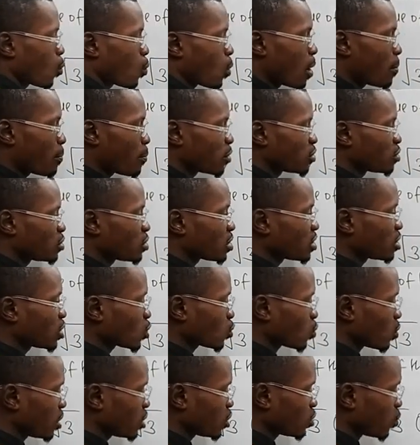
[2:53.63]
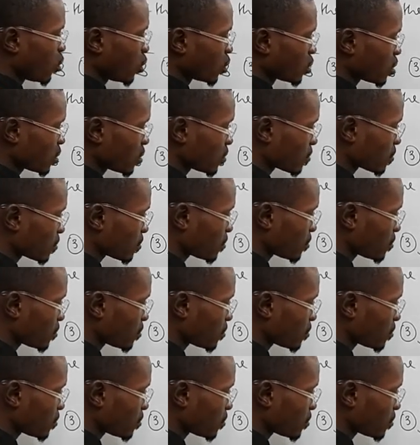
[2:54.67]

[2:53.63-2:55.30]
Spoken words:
1.3 square is what?